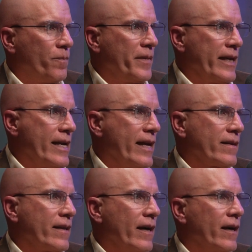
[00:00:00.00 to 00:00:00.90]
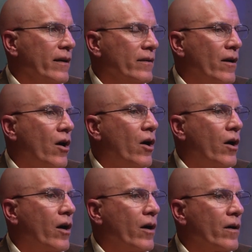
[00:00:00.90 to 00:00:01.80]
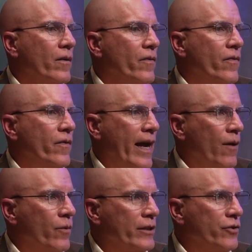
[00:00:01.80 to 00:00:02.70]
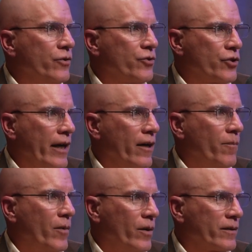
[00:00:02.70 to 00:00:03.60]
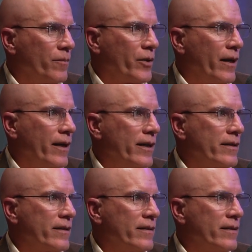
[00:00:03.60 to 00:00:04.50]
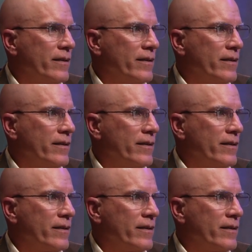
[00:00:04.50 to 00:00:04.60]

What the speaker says: me get there are: that which you share multiplies,